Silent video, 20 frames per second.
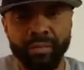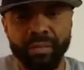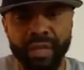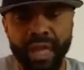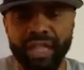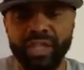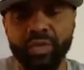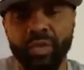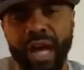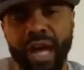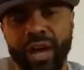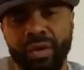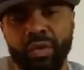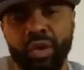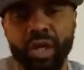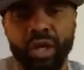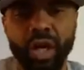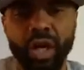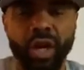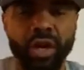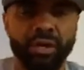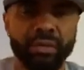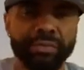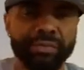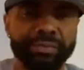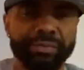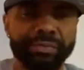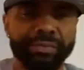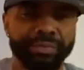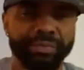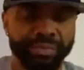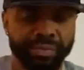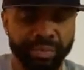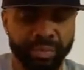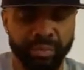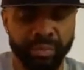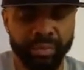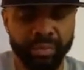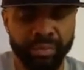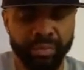That's what I want to know.
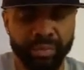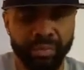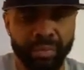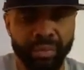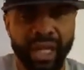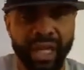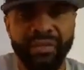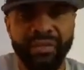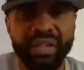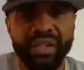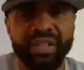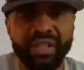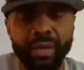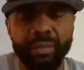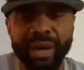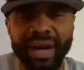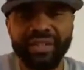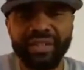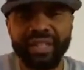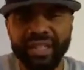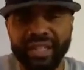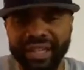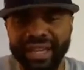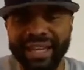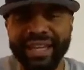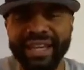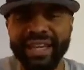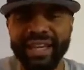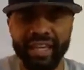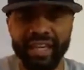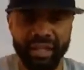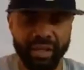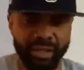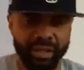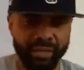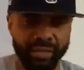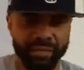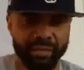If it's about the kid,